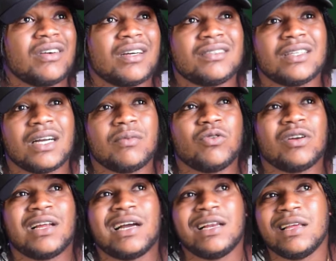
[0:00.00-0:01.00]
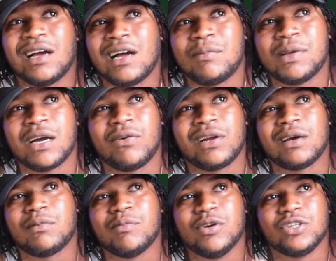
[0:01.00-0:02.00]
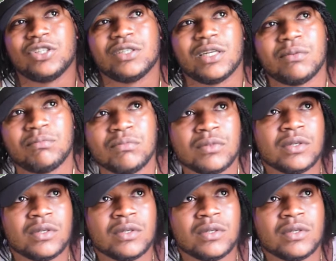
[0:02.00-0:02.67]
I think I'm more likely all me I want I'm bridging them.